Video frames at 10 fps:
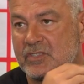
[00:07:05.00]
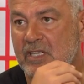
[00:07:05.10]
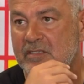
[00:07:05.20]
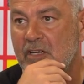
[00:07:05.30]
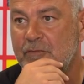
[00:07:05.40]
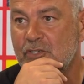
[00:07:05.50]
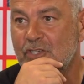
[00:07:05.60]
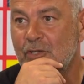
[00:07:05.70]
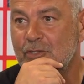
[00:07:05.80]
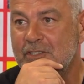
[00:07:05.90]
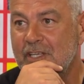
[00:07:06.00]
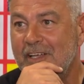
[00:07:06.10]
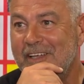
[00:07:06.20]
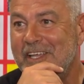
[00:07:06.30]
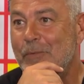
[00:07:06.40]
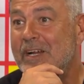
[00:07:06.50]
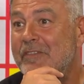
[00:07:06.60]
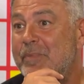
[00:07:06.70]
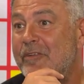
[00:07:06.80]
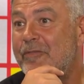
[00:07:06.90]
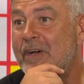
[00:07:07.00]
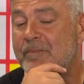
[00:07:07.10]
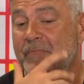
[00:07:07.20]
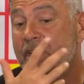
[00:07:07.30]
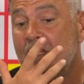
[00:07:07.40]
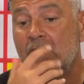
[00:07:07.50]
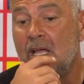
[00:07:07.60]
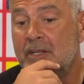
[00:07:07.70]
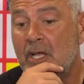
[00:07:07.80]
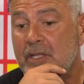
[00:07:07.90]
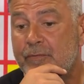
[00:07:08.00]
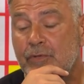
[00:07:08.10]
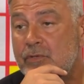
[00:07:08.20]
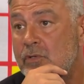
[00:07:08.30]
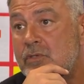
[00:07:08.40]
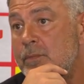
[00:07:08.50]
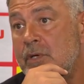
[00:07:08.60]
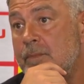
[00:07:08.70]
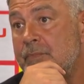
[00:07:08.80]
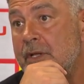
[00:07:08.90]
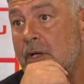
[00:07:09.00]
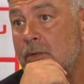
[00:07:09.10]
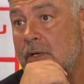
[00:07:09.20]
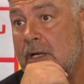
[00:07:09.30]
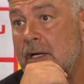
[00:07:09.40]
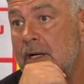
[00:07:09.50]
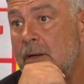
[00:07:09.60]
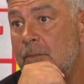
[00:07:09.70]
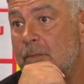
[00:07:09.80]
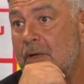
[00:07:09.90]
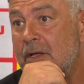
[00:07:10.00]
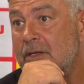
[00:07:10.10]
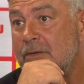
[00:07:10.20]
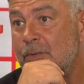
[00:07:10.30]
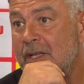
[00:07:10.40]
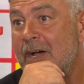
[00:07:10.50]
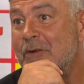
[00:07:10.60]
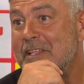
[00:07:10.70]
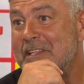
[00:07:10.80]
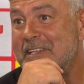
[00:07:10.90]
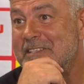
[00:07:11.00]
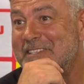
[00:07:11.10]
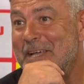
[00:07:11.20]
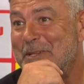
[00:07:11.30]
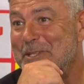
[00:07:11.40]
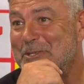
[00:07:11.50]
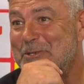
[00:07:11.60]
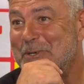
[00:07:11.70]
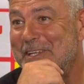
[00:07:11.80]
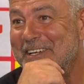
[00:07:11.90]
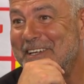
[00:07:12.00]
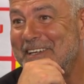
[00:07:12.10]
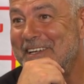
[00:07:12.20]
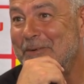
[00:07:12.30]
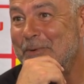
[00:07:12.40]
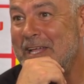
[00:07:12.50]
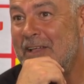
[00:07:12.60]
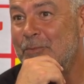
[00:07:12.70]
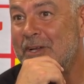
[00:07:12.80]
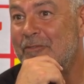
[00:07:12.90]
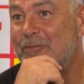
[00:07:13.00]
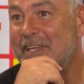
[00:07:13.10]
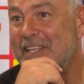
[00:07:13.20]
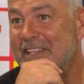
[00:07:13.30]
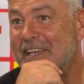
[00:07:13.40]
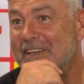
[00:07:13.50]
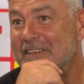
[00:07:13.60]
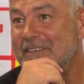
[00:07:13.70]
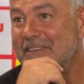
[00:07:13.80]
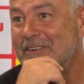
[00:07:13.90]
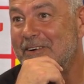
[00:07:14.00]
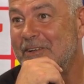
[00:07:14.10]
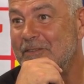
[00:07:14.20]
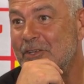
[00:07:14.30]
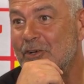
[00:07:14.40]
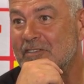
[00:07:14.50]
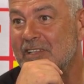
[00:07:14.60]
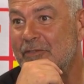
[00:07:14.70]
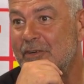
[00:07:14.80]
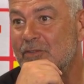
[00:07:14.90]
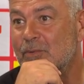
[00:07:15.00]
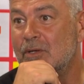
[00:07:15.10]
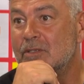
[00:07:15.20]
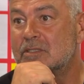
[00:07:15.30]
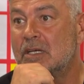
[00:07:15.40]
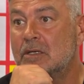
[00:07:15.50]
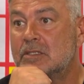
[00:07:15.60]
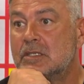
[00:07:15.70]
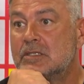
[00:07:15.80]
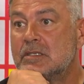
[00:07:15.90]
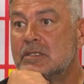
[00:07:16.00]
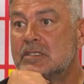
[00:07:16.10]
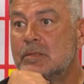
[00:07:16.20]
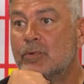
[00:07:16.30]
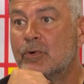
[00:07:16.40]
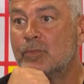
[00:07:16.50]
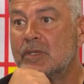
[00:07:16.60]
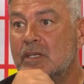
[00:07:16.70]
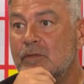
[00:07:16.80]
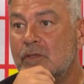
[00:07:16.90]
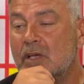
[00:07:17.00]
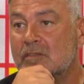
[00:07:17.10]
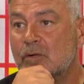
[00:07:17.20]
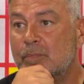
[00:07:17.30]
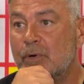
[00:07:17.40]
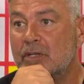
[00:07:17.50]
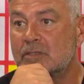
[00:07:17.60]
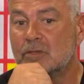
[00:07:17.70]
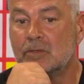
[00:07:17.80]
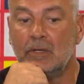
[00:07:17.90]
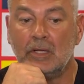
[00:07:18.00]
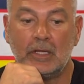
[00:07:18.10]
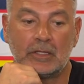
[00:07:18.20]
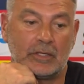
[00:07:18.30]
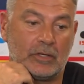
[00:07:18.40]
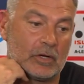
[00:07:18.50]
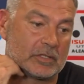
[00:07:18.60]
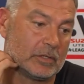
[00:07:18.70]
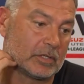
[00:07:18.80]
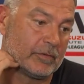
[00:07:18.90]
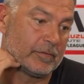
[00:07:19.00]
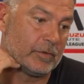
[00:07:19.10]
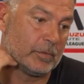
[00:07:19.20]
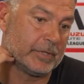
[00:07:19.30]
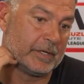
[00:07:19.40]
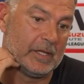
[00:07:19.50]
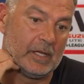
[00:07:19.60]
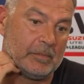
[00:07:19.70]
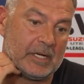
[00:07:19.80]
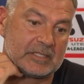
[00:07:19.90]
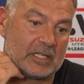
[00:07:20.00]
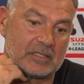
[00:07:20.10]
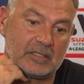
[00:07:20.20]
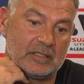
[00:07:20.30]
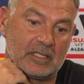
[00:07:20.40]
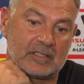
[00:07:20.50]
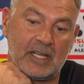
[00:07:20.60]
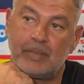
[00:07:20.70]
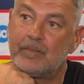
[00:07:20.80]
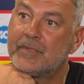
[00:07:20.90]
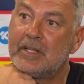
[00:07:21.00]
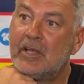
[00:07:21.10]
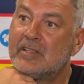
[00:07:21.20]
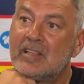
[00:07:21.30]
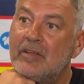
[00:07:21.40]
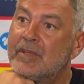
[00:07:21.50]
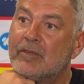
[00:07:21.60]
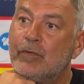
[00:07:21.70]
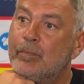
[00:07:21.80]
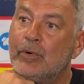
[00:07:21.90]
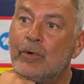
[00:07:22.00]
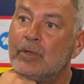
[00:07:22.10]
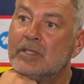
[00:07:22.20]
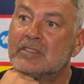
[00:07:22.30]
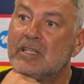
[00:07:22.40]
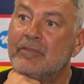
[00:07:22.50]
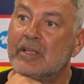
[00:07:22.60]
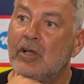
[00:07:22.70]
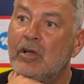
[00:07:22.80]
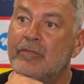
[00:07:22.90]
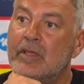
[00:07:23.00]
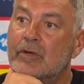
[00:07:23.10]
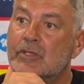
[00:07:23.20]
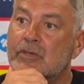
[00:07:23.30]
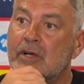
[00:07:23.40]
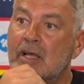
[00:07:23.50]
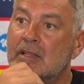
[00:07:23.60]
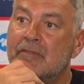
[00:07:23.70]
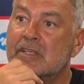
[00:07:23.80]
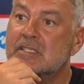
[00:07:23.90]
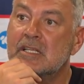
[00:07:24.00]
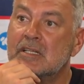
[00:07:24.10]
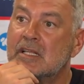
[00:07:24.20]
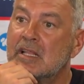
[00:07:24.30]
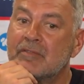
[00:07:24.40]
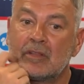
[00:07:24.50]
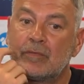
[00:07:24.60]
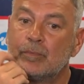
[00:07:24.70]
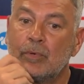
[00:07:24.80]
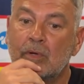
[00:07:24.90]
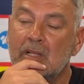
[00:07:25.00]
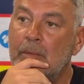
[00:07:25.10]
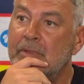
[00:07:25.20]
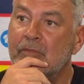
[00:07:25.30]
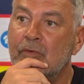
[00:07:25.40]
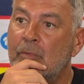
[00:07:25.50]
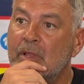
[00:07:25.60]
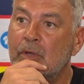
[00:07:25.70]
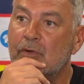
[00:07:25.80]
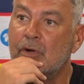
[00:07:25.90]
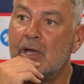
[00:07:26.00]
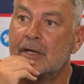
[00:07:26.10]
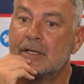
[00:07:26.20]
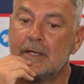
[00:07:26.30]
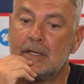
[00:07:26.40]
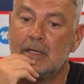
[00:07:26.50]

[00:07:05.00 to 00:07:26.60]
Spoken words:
just dusting it off his shoulders. He wanted to have a bit of fun, and no different to me, you know. We are in the entertainment industry. We don't forget that, all right? You guys love it as well, so it's important we give you those little bites or that you guys are looking for. But Marcelo's the same. You know, he's loving football, he's loving life here in Australia, loving Sydney, loving the football club and the environment that we've created.